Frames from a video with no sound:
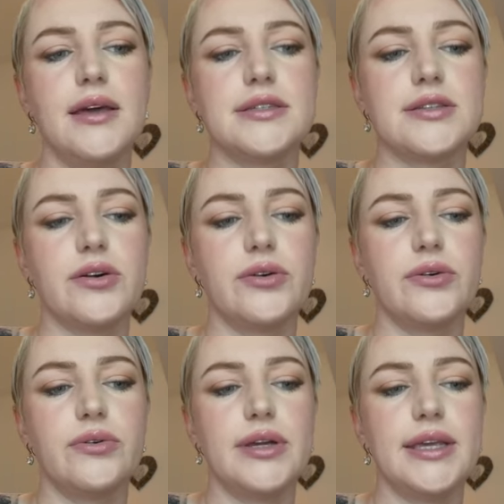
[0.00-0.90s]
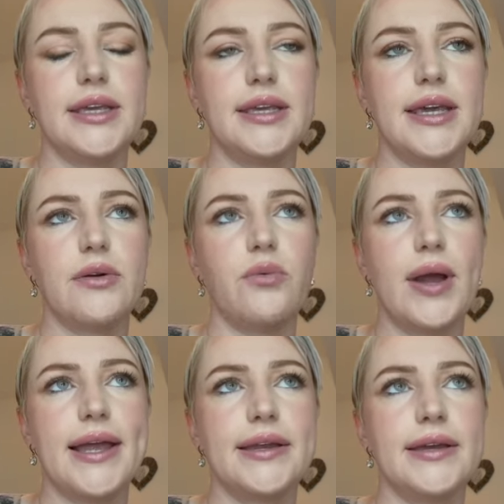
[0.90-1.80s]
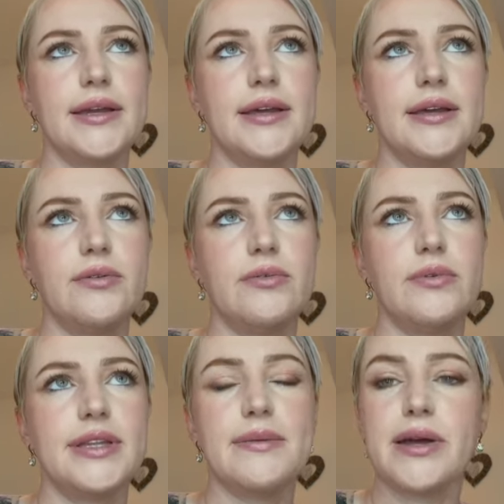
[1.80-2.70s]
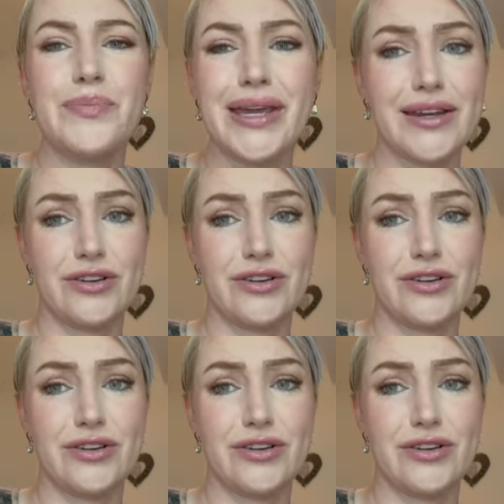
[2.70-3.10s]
So yeah, when they might be at a